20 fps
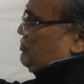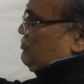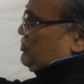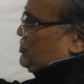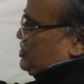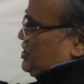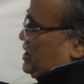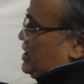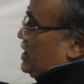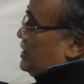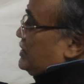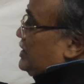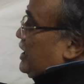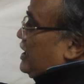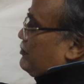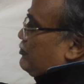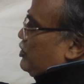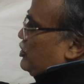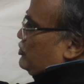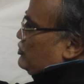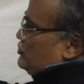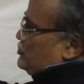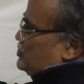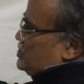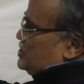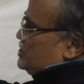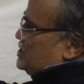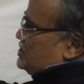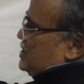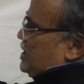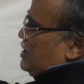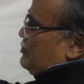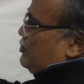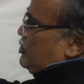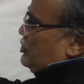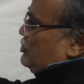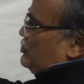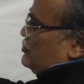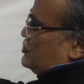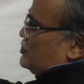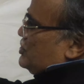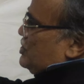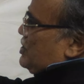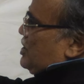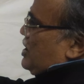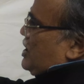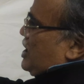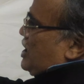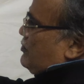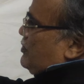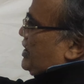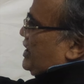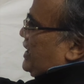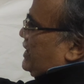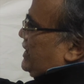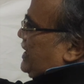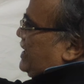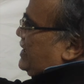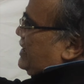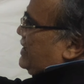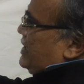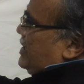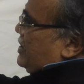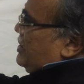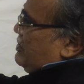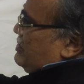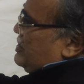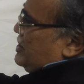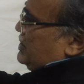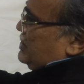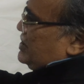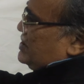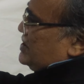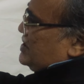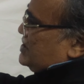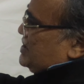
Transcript: string and the hypotenuse, this is the hypotenuse. On my right hand here, this is the